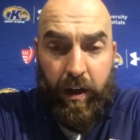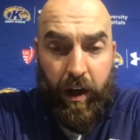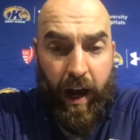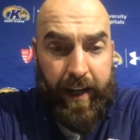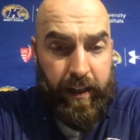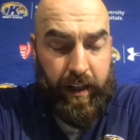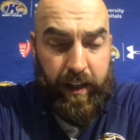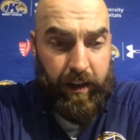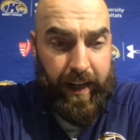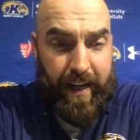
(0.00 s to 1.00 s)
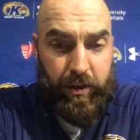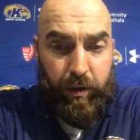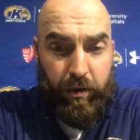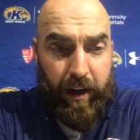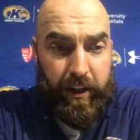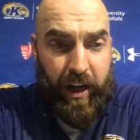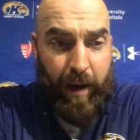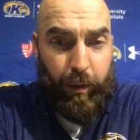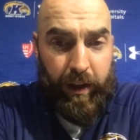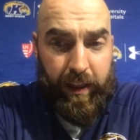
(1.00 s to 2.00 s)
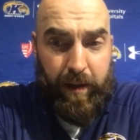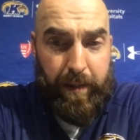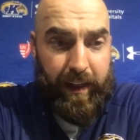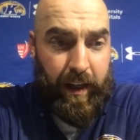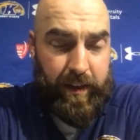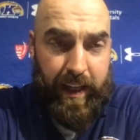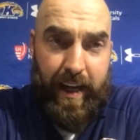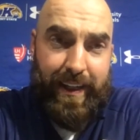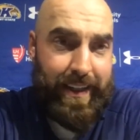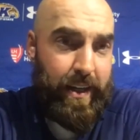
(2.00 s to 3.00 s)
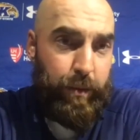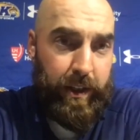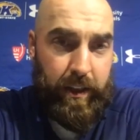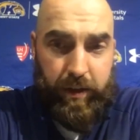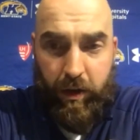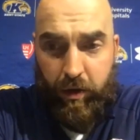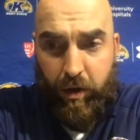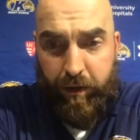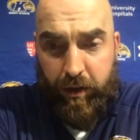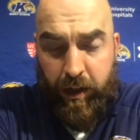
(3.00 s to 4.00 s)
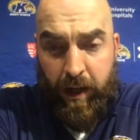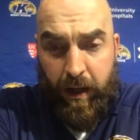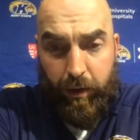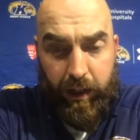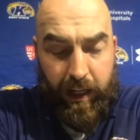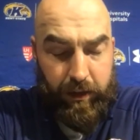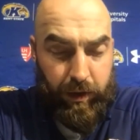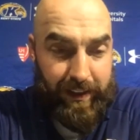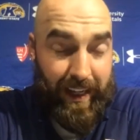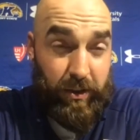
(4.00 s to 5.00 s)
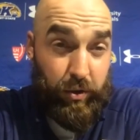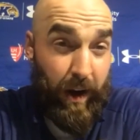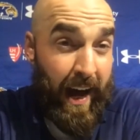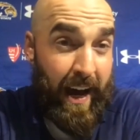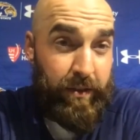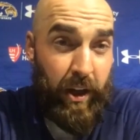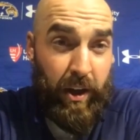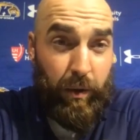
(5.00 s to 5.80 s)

All right. And our guys do a great job with it. And because of that, again, we get turnovers. We get to extend drives.